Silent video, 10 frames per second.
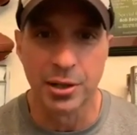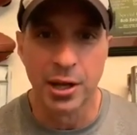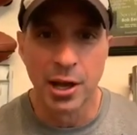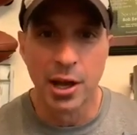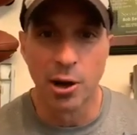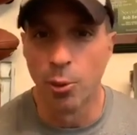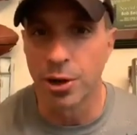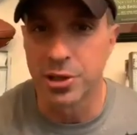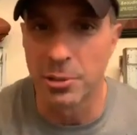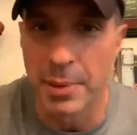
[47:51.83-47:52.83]
It's
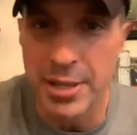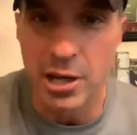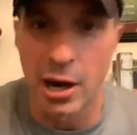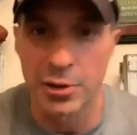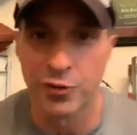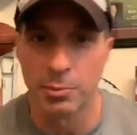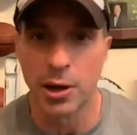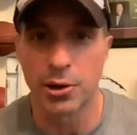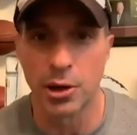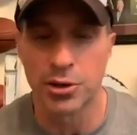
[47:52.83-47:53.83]
awarded to the best college
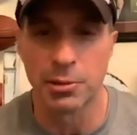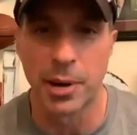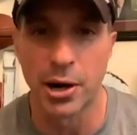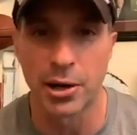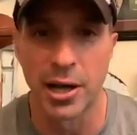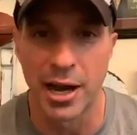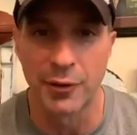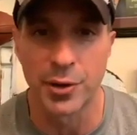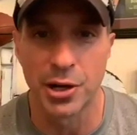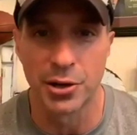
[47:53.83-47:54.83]
football coach in America
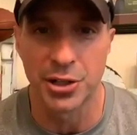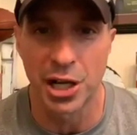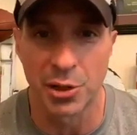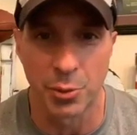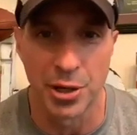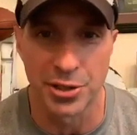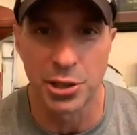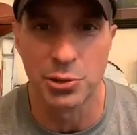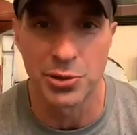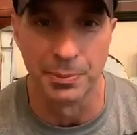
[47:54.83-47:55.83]
every year in January. It's
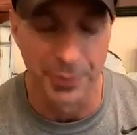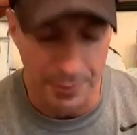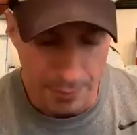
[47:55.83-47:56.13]
in Houston.